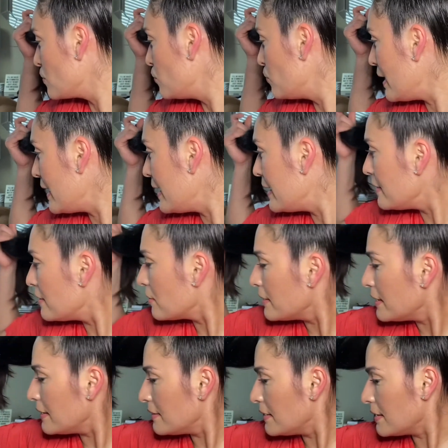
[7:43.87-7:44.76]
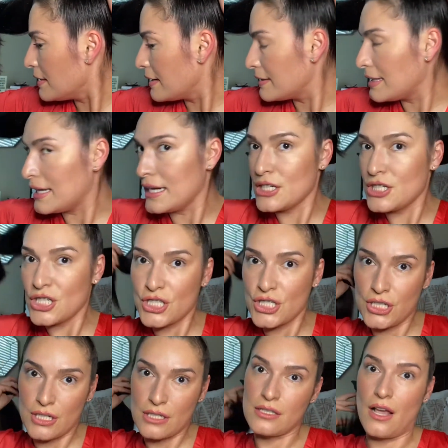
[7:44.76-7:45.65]
wet or anything like that. It just
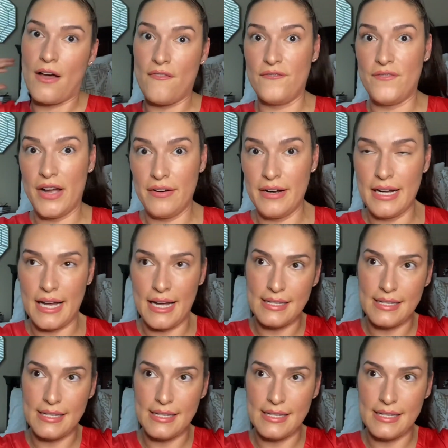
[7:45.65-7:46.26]
looks very nice.